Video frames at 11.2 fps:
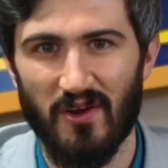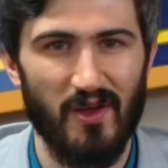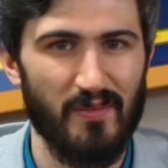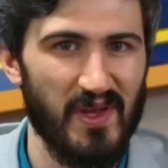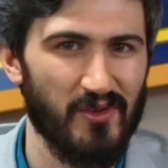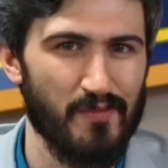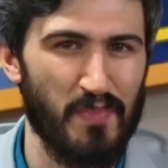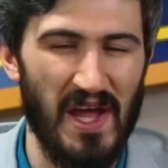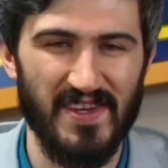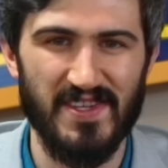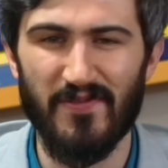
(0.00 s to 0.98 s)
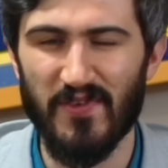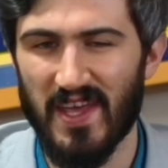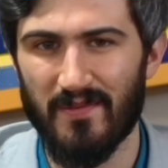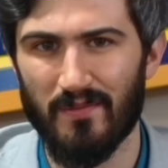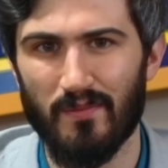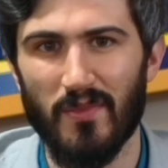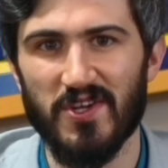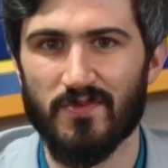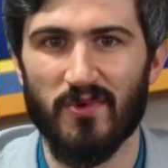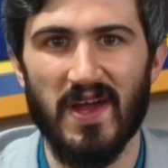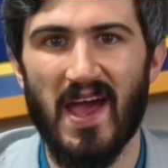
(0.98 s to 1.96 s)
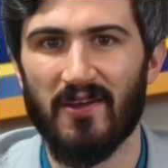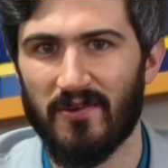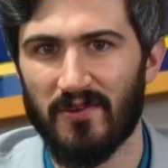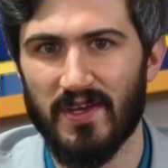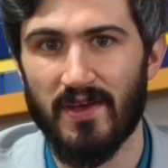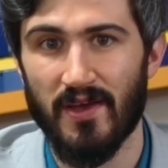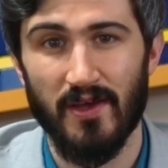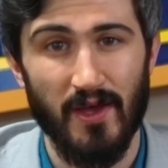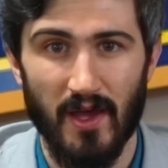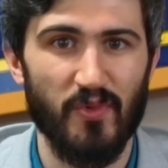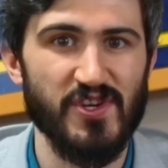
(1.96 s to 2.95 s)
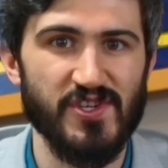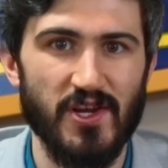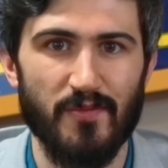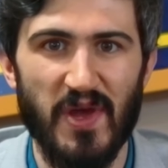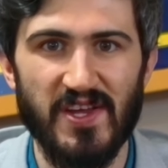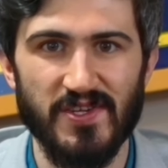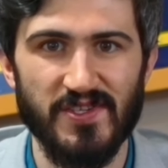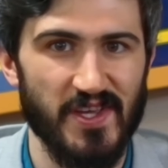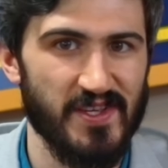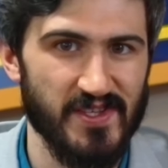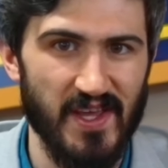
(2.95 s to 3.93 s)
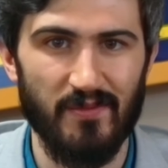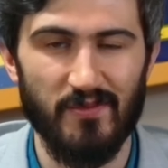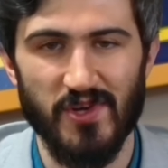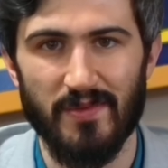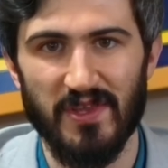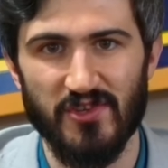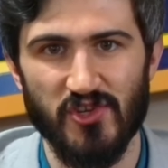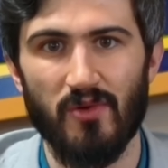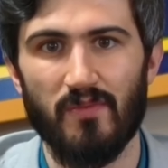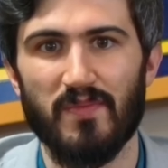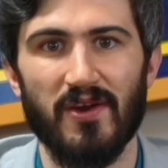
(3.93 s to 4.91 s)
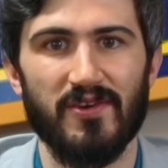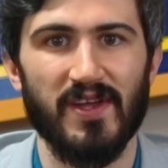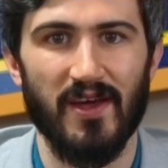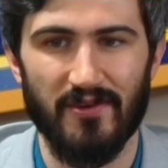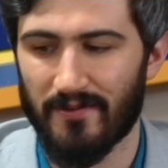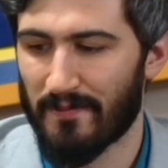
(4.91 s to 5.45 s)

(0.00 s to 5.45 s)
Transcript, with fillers: I'll be able to pontificate much more accurately. And appreciate your patience as again, try to make the show better together.